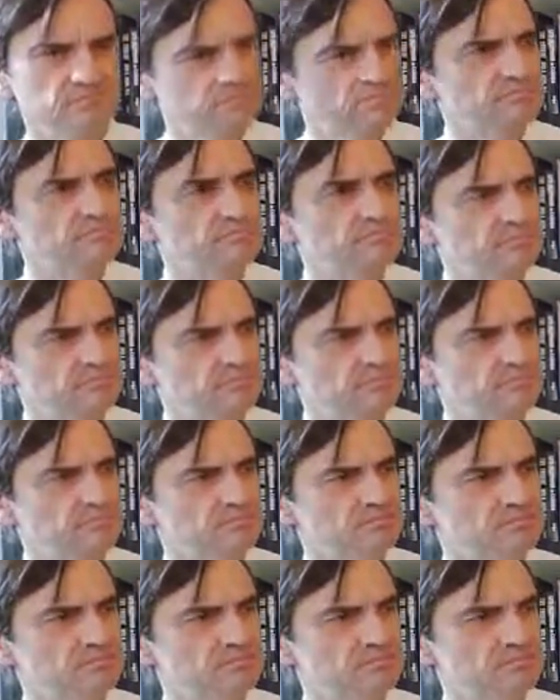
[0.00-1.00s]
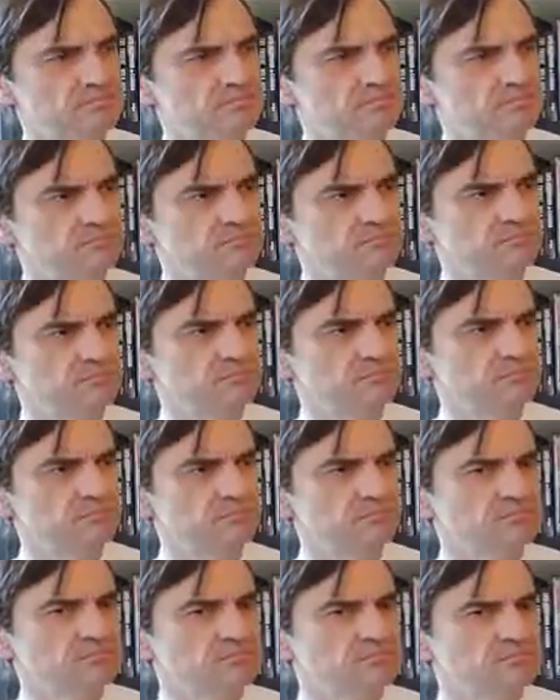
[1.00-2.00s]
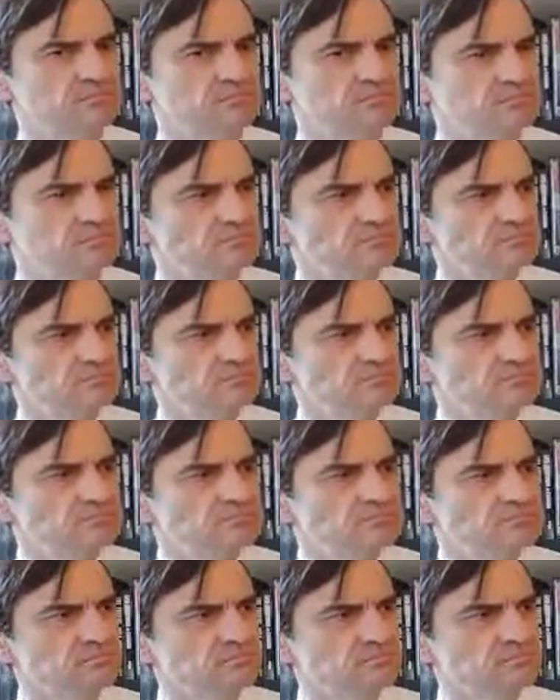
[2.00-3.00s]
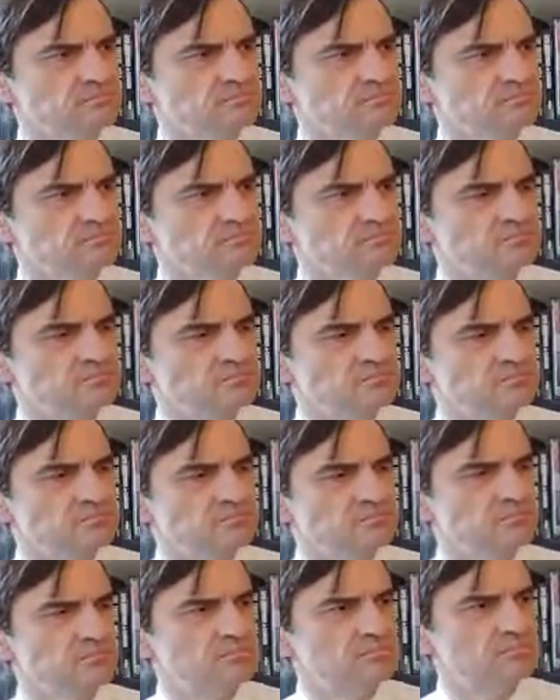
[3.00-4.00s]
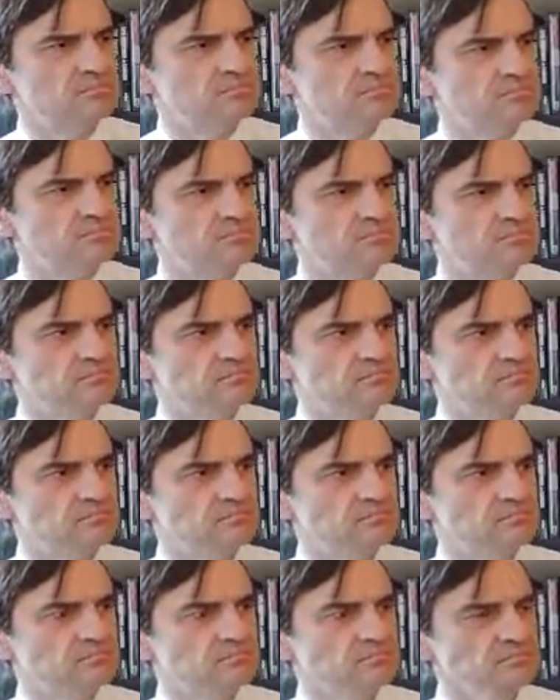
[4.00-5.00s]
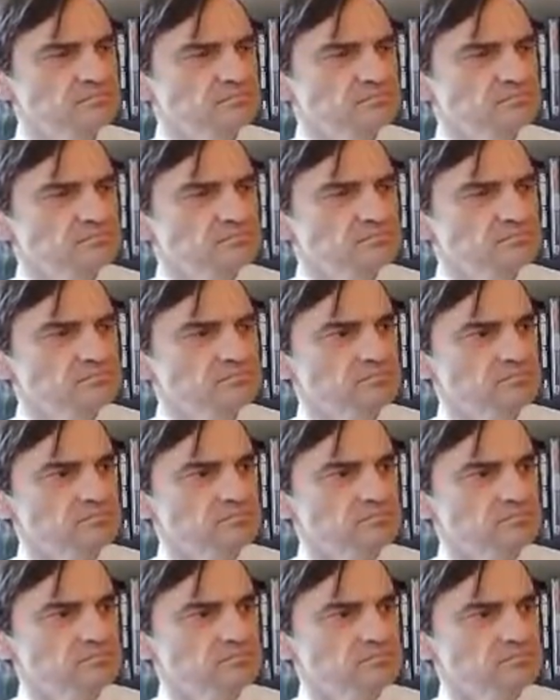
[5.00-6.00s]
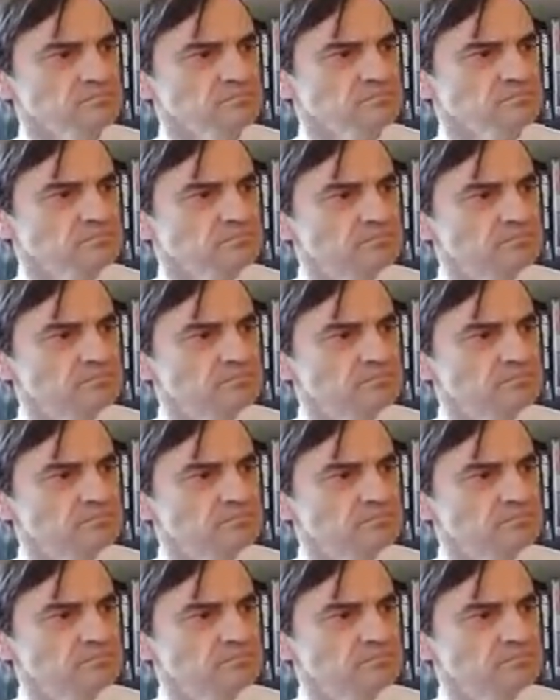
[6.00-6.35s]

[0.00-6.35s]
(silent)